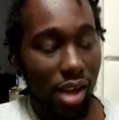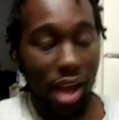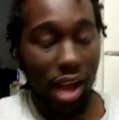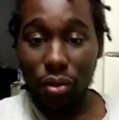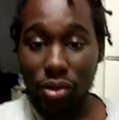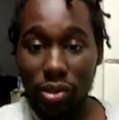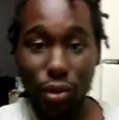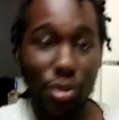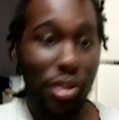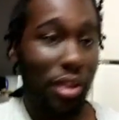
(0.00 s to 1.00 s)
I was
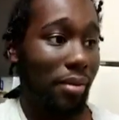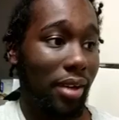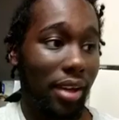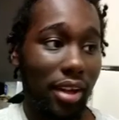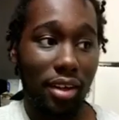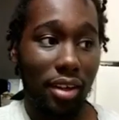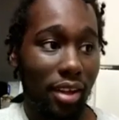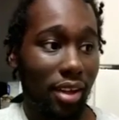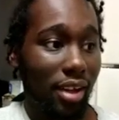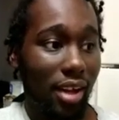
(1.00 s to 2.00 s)
losing it, man.
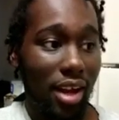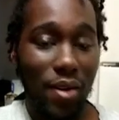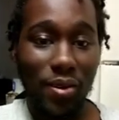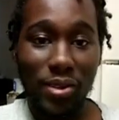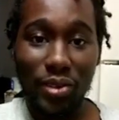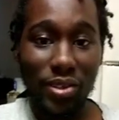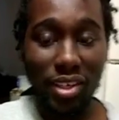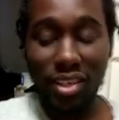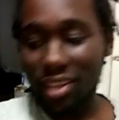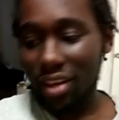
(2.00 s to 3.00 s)
I was
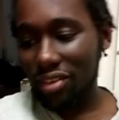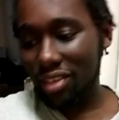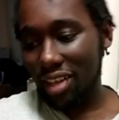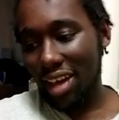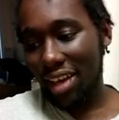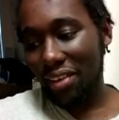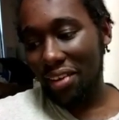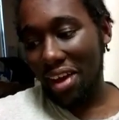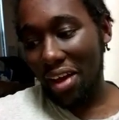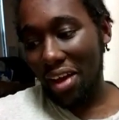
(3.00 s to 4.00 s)
losing it because I
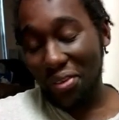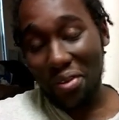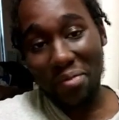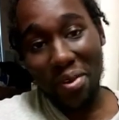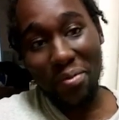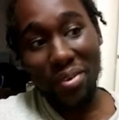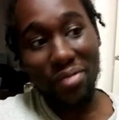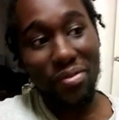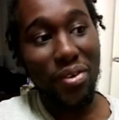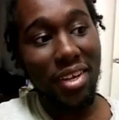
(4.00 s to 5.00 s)
was talking about
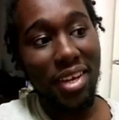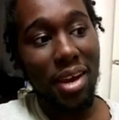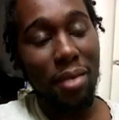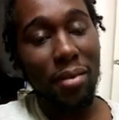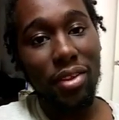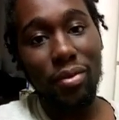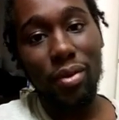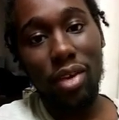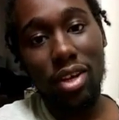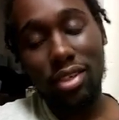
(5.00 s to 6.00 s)
before the game after we
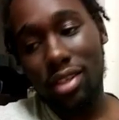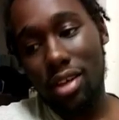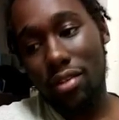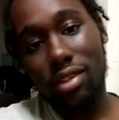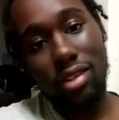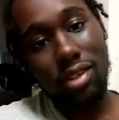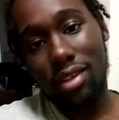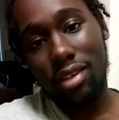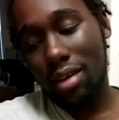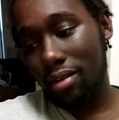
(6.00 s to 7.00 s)
watched the
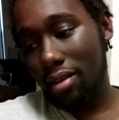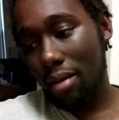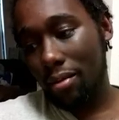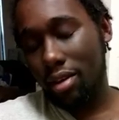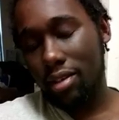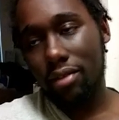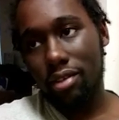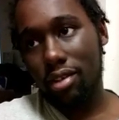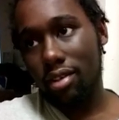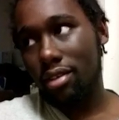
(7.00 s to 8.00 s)
76ers game. I mean, the
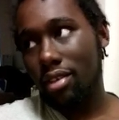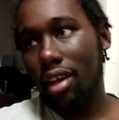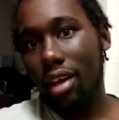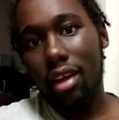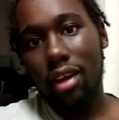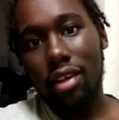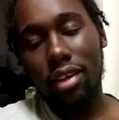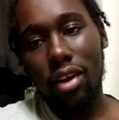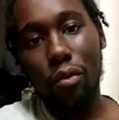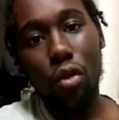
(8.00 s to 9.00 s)
76ers.
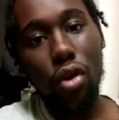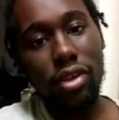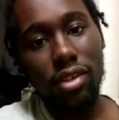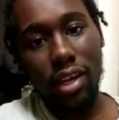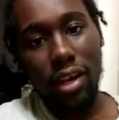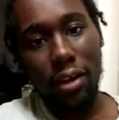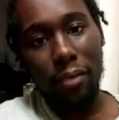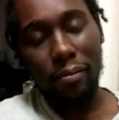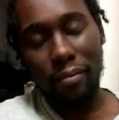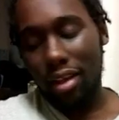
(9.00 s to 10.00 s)
The Warriors
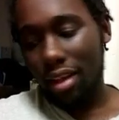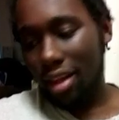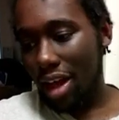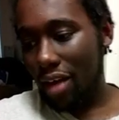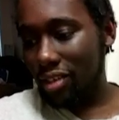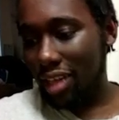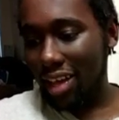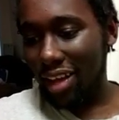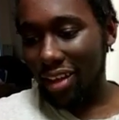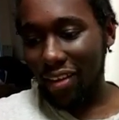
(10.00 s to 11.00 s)
game. I was
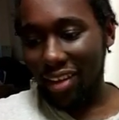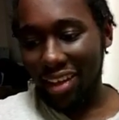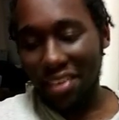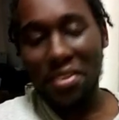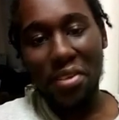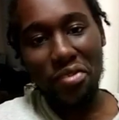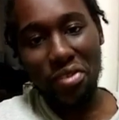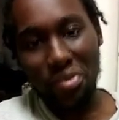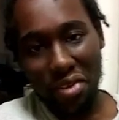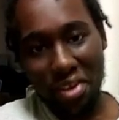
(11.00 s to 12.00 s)
like, okay,
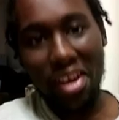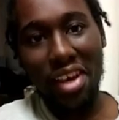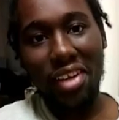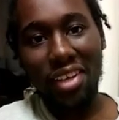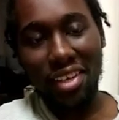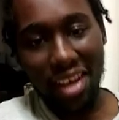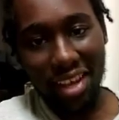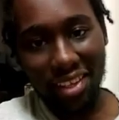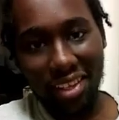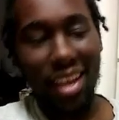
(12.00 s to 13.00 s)
73-9, they
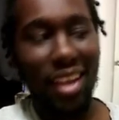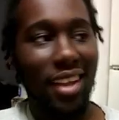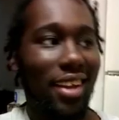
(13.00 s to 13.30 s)
got that.